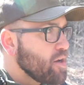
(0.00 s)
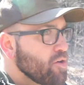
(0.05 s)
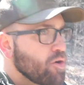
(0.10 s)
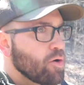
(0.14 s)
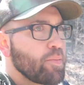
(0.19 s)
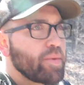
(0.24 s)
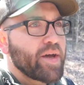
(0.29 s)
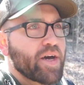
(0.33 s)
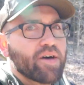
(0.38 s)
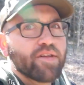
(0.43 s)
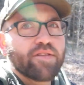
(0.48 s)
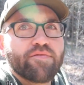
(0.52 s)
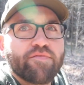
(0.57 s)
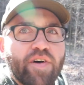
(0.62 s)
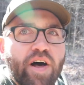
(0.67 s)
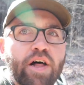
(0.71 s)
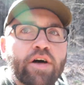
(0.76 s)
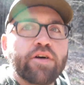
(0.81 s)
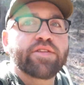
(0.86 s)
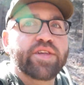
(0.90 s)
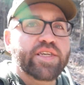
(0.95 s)
We'll be
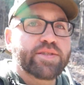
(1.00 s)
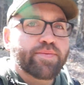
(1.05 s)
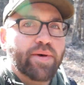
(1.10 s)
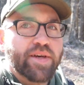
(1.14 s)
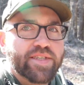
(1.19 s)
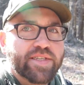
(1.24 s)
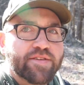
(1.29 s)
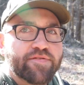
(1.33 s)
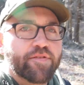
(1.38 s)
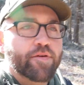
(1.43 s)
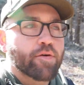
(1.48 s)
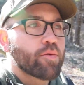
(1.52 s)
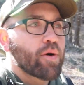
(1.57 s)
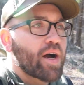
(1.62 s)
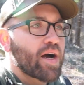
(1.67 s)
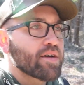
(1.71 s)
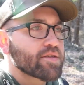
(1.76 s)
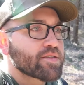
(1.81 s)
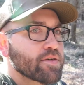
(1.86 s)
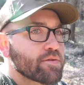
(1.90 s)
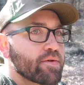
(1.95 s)
following these blazes for a
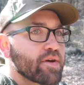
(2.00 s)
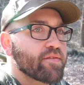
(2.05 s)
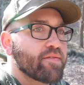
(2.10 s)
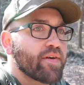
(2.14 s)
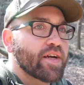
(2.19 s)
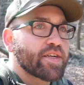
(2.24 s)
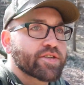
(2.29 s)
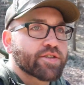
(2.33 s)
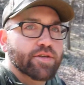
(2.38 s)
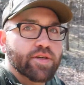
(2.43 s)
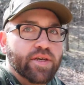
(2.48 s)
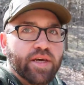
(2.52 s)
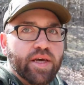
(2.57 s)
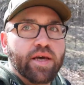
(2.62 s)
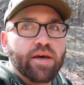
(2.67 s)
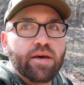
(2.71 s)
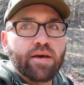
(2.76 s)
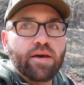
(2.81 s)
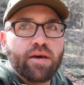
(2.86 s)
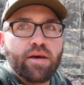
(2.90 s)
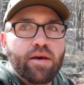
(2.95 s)
while till we eventually
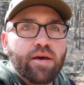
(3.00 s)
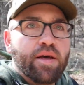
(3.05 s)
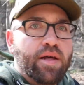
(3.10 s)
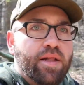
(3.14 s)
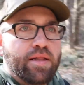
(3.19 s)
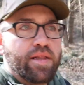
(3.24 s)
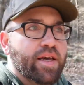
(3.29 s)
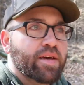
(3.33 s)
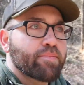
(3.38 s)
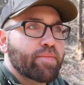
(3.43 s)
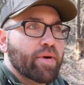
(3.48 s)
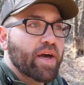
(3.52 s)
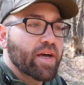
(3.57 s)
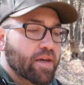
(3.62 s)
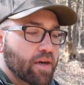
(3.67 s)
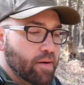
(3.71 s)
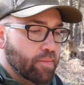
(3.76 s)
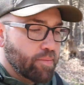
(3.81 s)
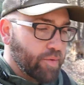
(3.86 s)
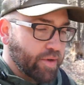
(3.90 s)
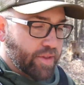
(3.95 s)
link back
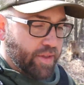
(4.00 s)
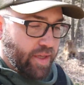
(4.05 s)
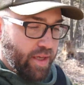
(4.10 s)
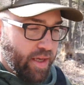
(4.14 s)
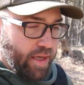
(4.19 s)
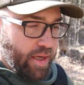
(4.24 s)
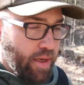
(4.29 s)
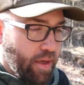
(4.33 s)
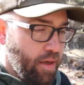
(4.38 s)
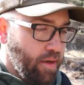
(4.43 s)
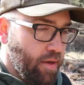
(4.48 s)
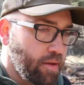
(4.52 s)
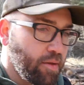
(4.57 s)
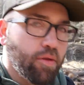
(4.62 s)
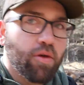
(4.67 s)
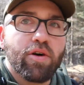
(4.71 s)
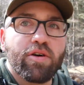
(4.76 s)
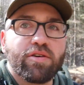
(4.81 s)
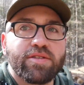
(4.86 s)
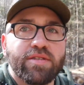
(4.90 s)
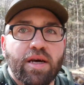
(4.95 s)
up with the
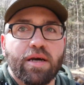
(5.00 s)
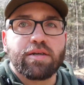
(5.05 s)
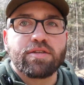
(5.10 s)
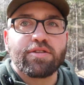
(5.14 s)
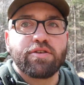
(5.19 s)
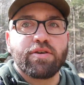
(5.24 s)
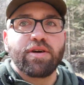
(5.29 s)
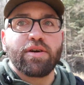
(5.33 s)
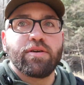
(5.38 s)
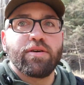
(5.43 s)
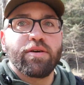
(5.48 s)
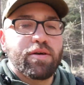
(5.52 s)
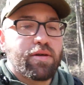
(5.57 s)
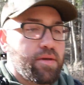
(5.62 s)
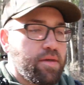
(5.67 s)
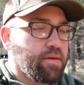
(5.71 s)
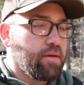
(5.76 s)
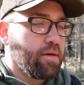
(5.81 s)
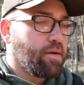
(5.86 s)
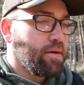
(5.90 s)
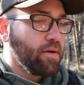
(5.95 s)
Loyalsock Trail.
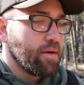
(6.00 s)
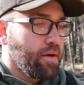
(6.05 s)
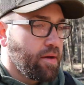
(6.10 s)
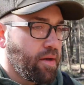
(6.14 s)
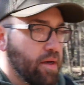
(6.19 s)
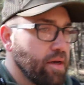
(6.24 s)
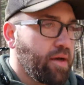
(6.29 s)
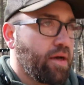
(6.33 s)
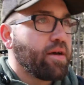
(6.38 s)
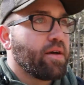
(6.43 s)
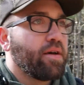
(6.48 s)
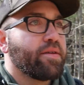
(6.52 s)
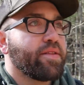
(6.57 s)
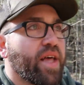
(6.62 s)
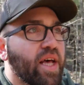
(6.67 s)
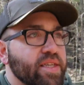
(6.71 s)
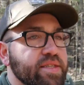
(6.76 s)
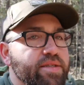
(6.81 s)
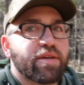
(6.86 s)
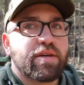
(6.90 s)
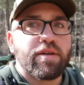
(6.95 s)
And
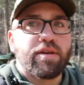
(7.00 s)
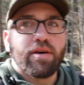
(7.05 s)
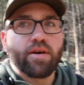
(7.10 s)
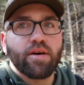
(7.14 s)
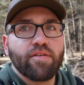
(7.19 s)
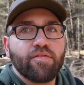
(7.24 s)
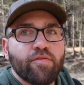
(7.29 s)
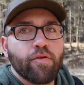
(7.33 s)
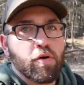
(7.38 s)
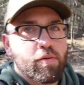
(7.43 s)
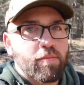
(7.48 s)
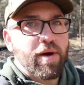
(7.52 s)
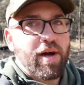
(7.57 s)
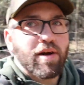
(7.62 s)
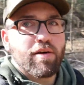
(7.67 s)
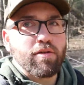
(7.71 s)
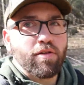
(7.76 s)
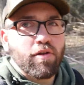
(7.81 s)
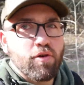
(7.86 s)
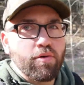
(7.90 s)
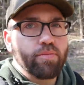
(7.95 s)
that's gonna form
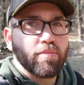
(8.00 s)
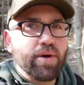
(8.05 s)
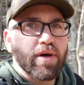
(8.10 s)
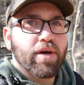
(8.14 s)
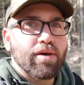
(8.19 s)
our loop.